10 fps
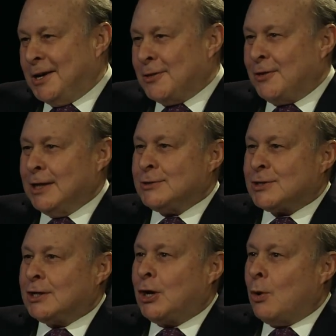things
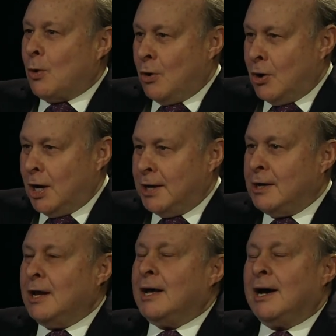that go
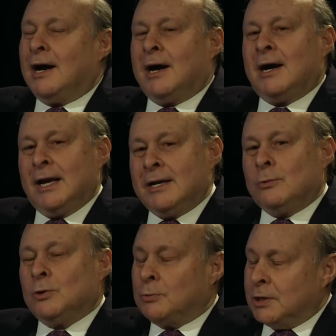on, and it
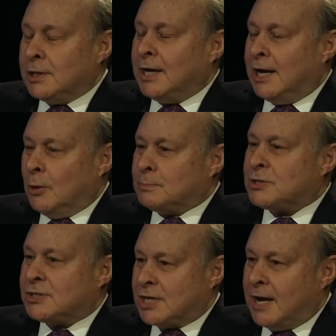will really help
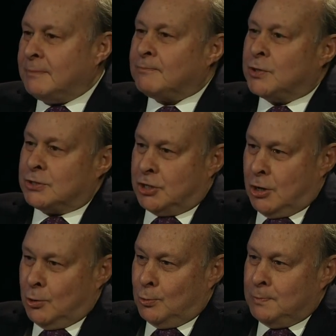set the
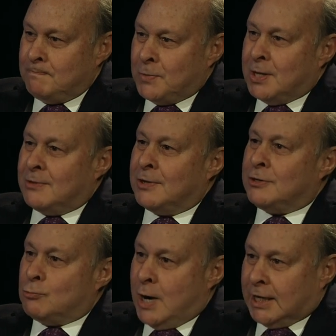tone, the
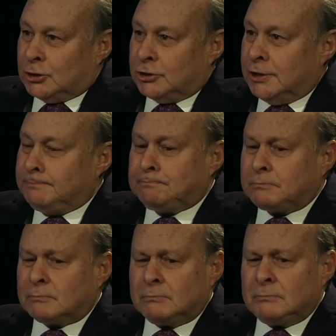direction,
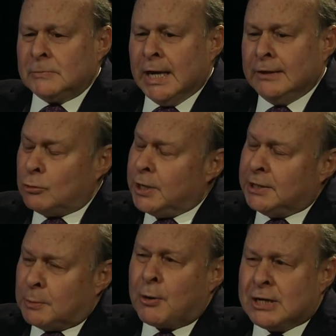and create
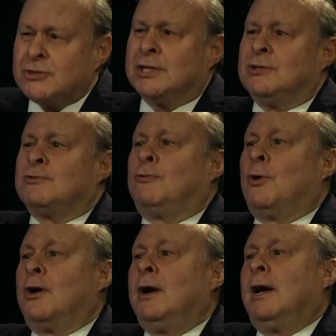the precedents
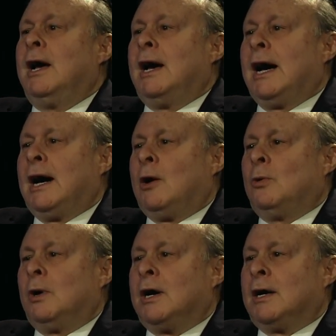for
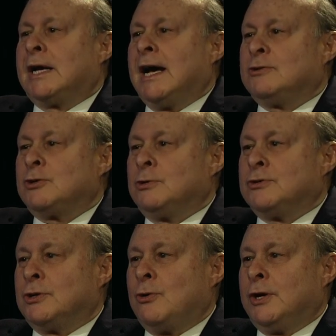how
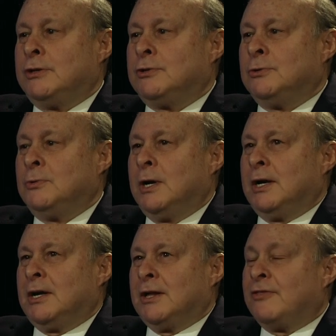councilors are going to
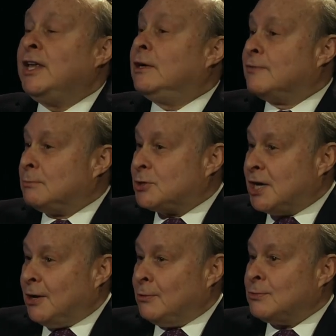think of
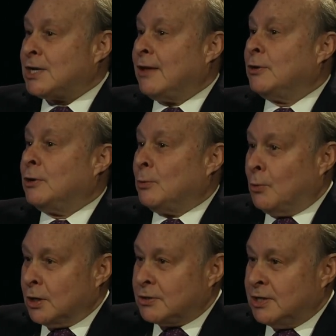themselves, how they're going to
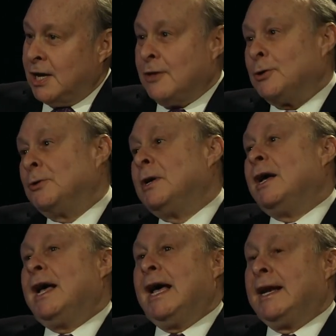work together,
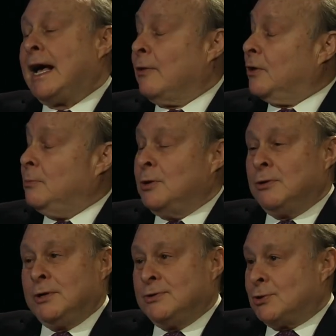and how the
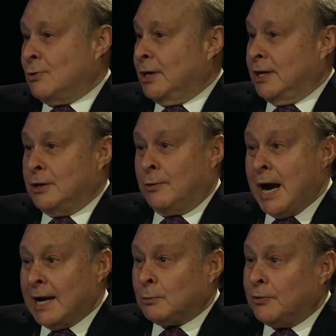community is going to
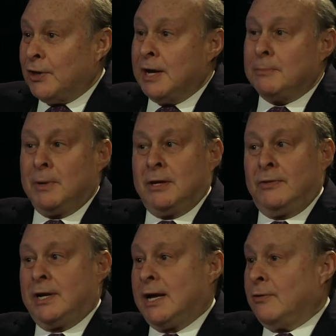interact with them, and
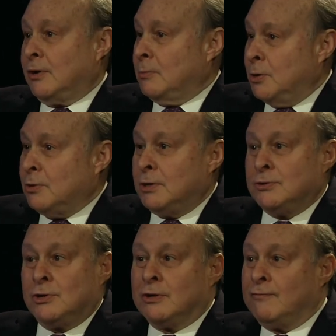then how the community
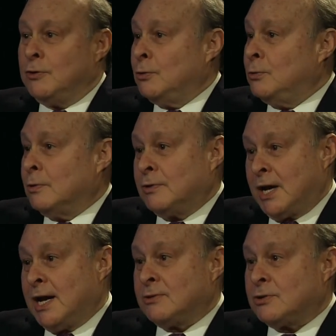is going to view the
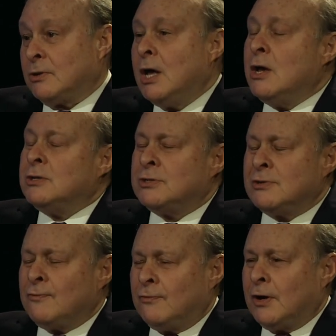council. It's
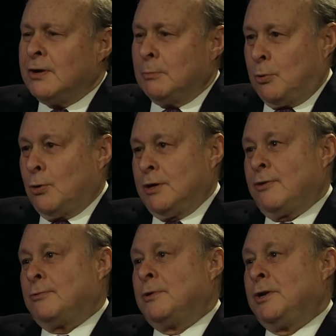a very
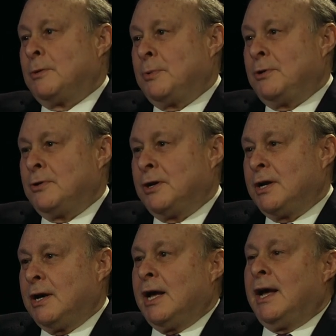important 3-year period,
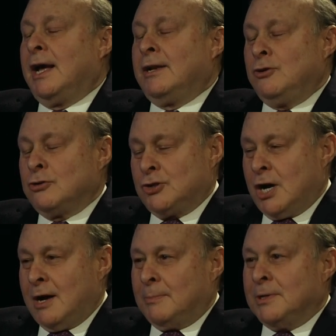and your
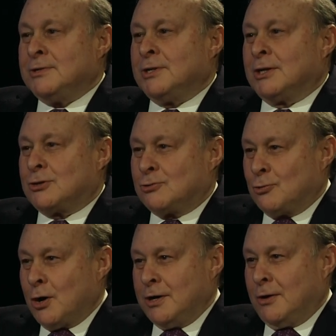job is an
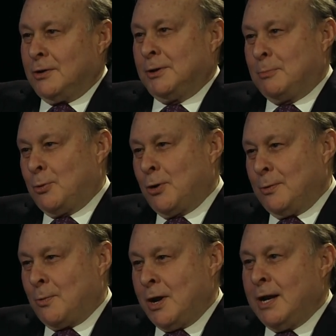extraordinarily
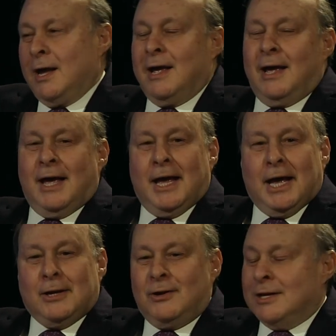important one.
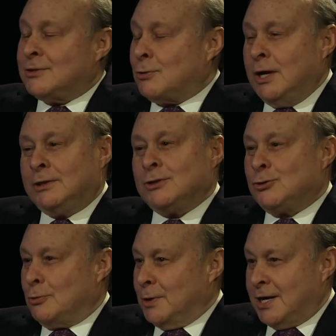And it's great that
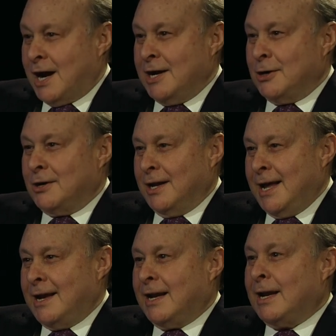you're retired
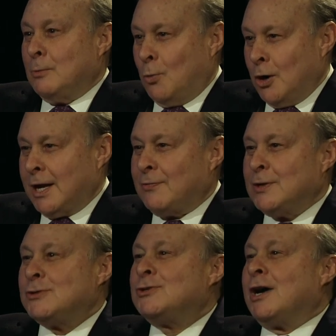and can work at
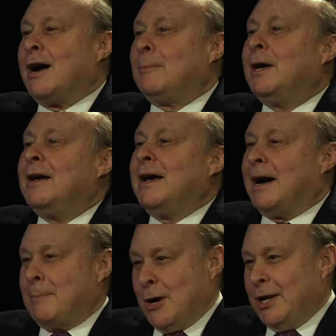this job about